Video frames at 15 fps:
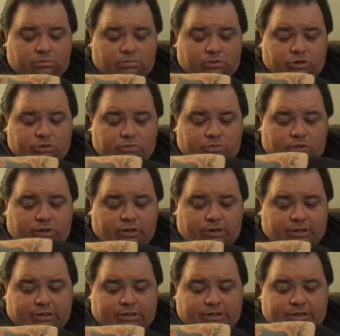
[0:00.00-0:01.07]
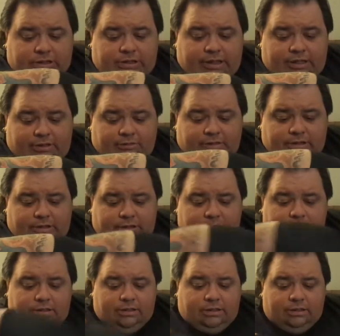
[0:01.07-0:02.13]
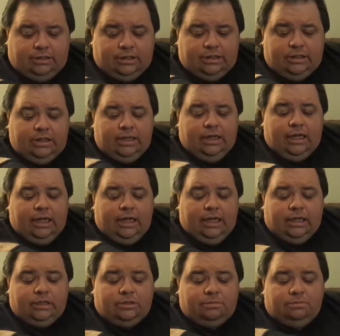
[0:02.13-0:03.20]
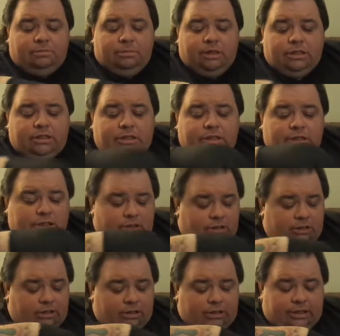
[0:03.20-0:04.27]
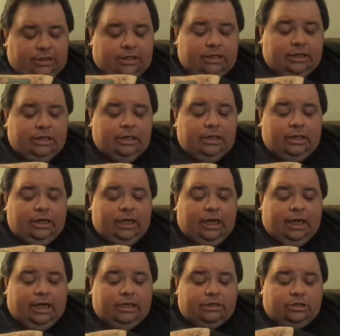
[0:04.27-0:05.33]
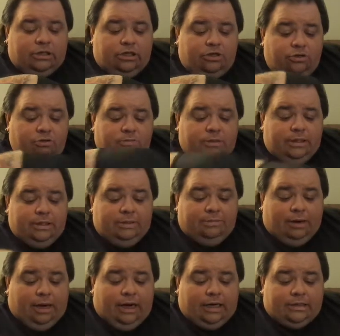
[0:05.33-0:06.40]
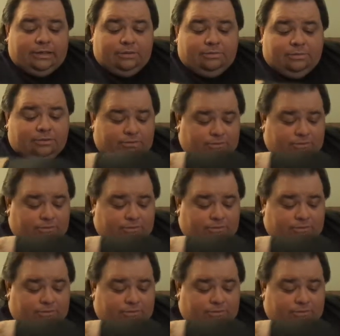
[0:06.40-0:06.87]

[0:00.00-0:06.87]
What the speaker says: You want the snail to take on as much of the garlic as humanly possible.